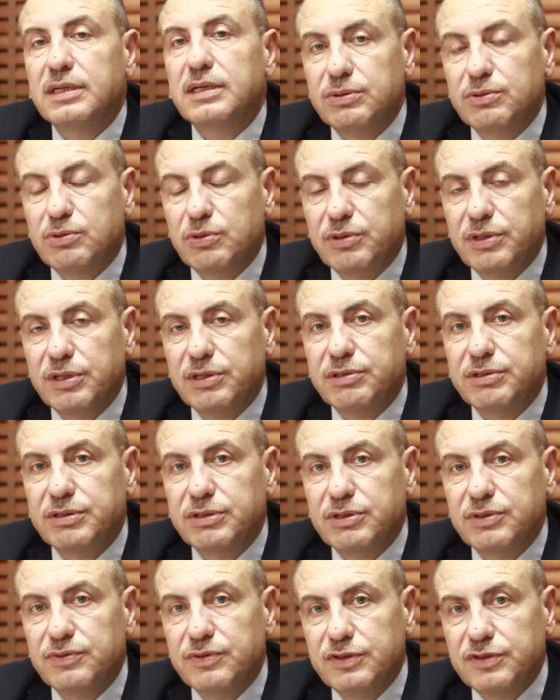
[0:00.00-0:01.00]
their
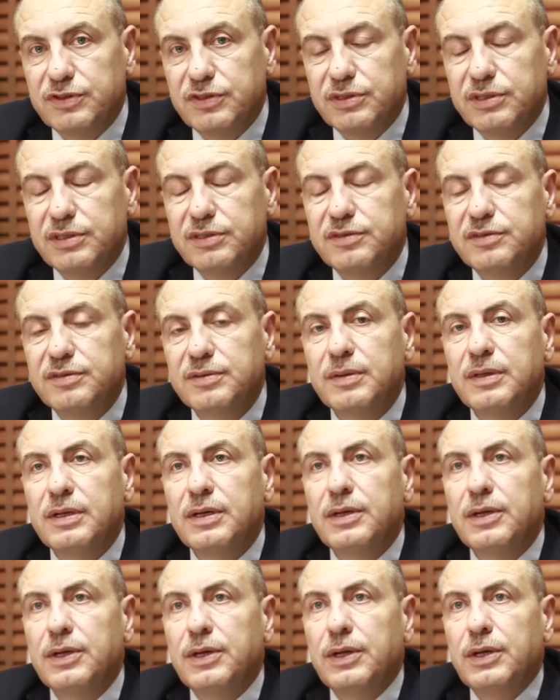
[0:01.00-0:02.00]
universities.
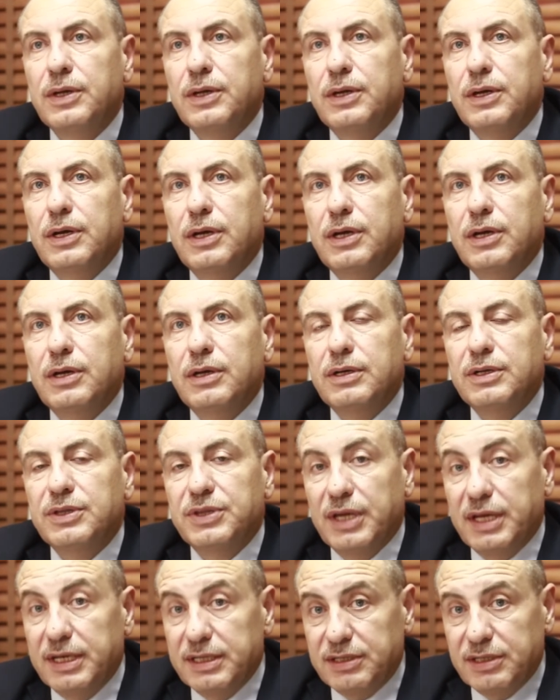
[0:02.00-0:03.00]
In the
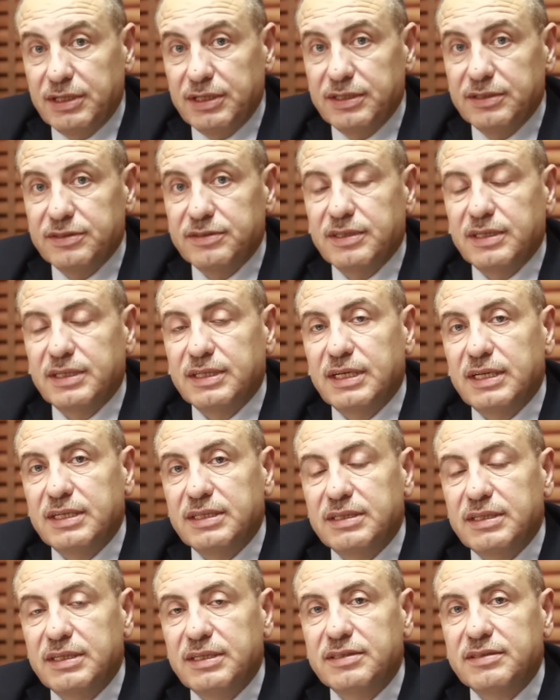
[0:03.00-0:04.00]
80s and
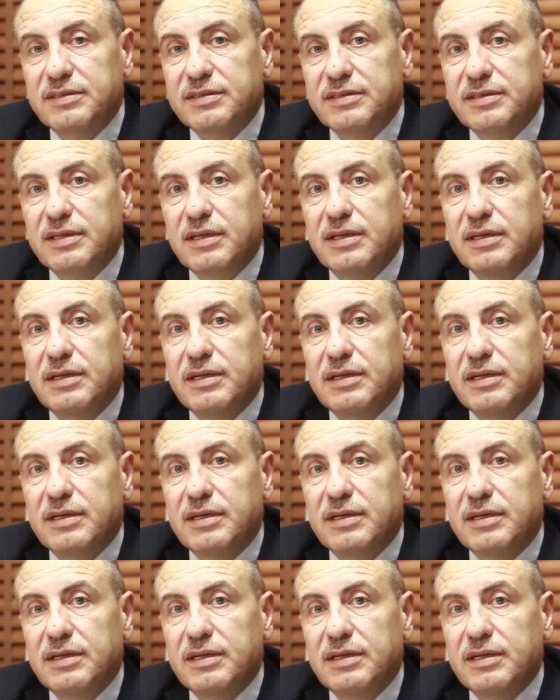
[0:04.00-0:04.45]
90s,